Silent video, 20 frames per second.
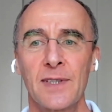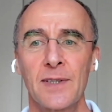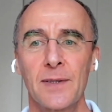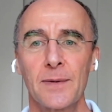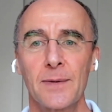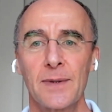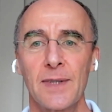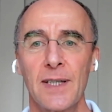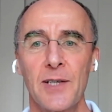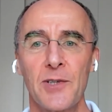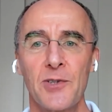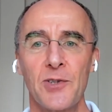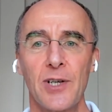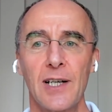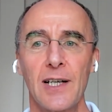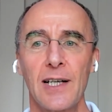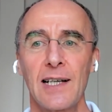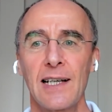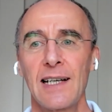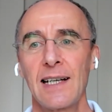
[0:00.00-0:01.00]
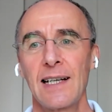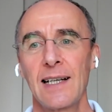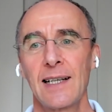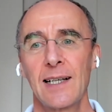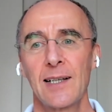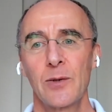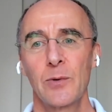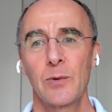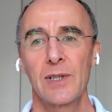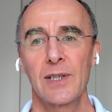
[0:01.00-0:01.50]
to Asia,
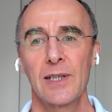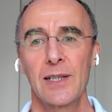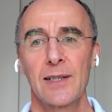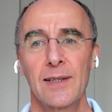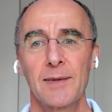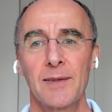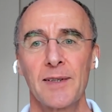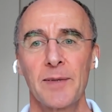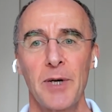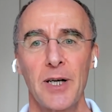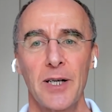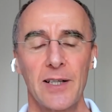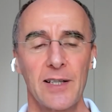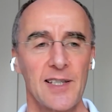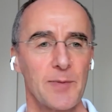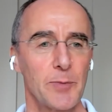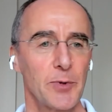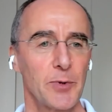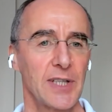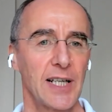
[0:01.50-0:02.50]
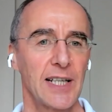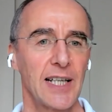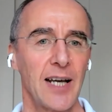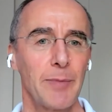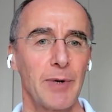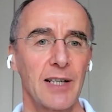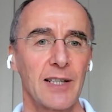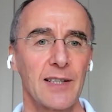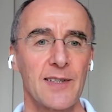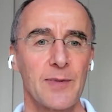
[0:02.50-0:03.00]
where the market is more
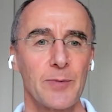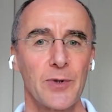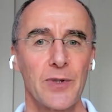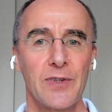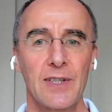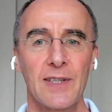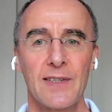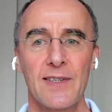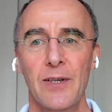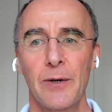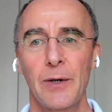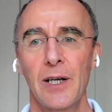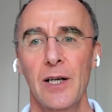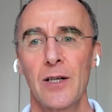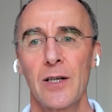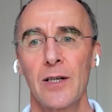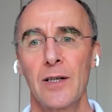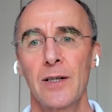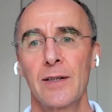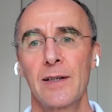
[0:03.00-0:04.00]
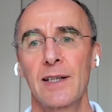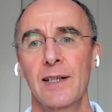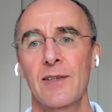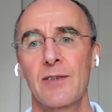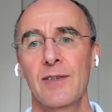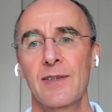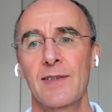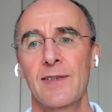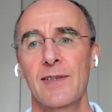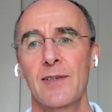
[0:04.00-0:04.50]
dynamic, there's more things going on.
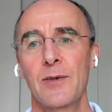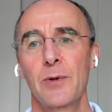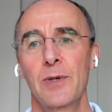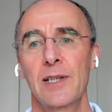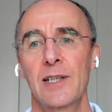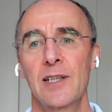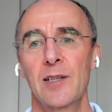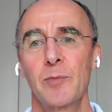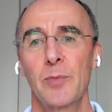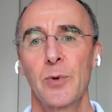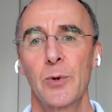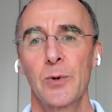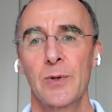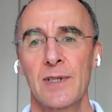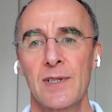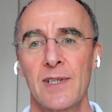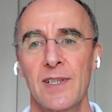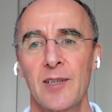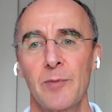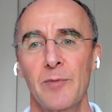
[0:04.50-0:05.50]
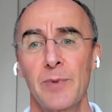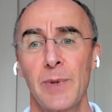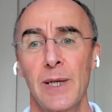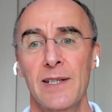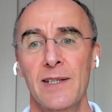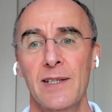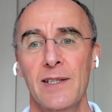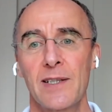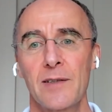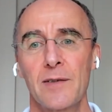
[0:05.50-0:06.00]
Actually, it's quite an important
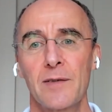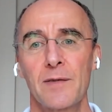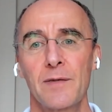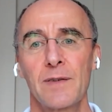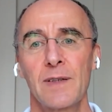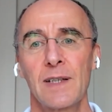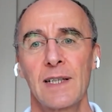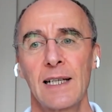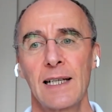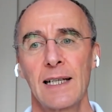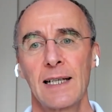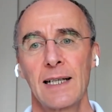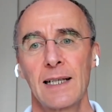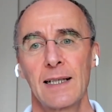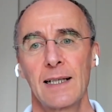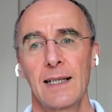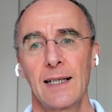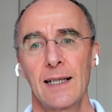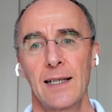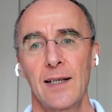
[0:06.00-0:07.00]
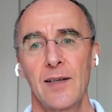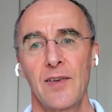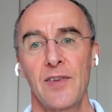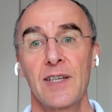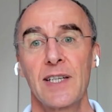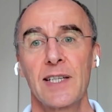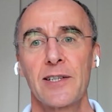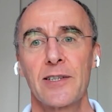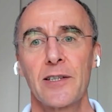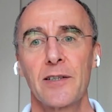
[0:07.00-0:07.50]
competitive uh,
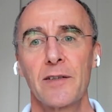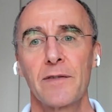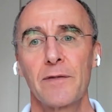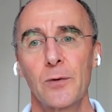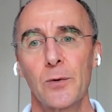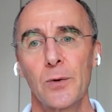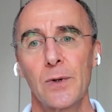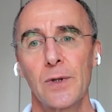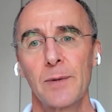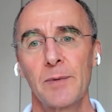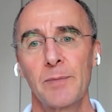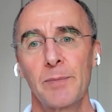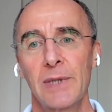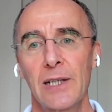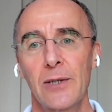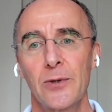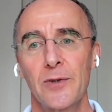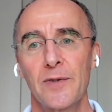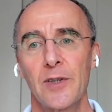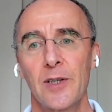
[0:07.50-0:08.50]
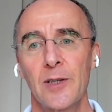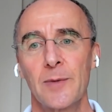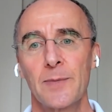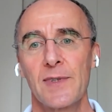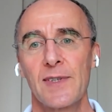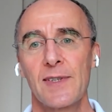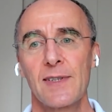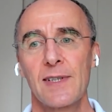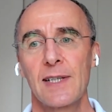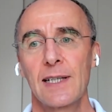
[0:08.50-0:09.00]
theatre for big law
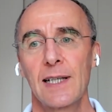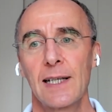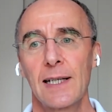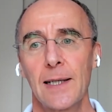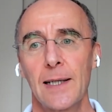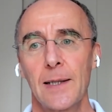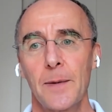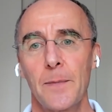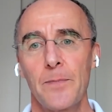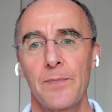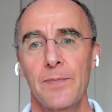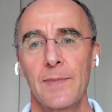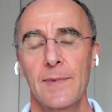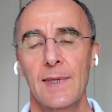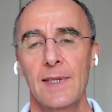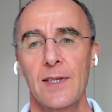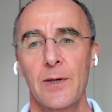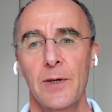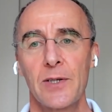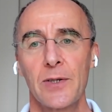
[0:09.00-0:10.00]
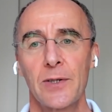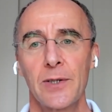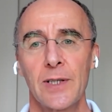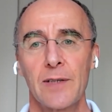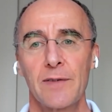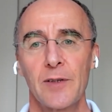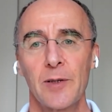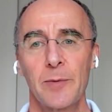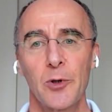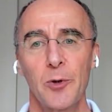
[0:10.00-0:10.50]
firms. Um, so I
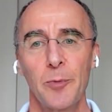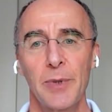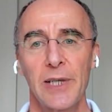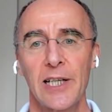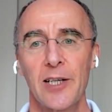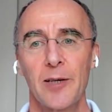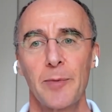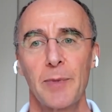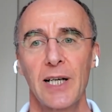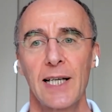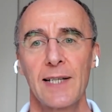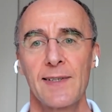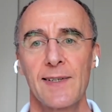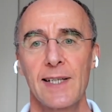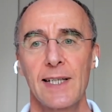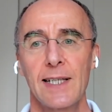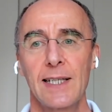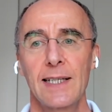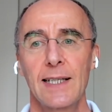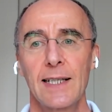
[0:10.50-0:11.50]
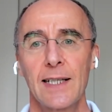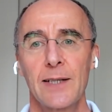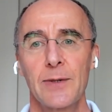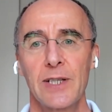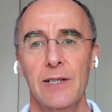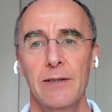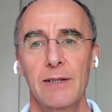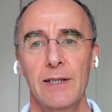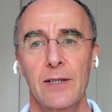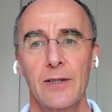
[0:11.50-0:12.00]
joined a firm called Baker McKenzie out
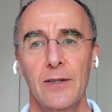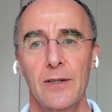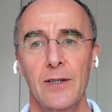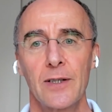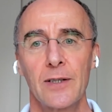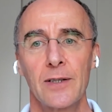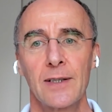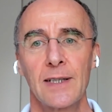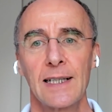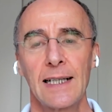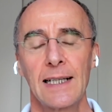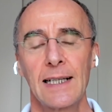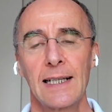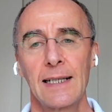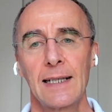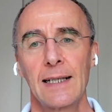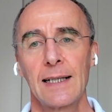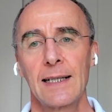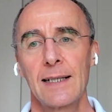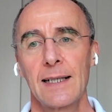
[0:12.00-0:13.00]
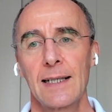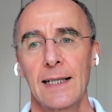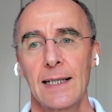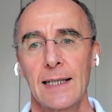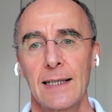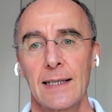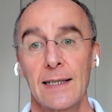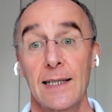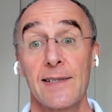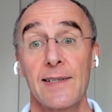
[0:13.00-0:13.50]
uh, here in Hong Kong.
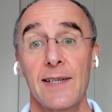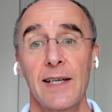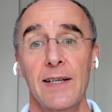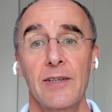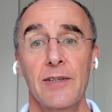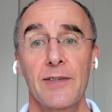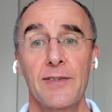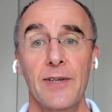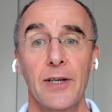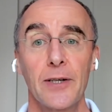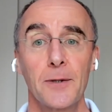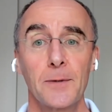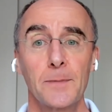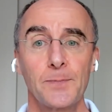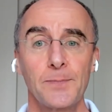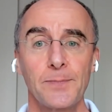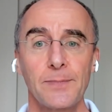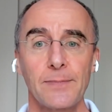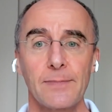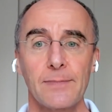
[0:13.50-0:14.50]
Uh, that was 10 years ago.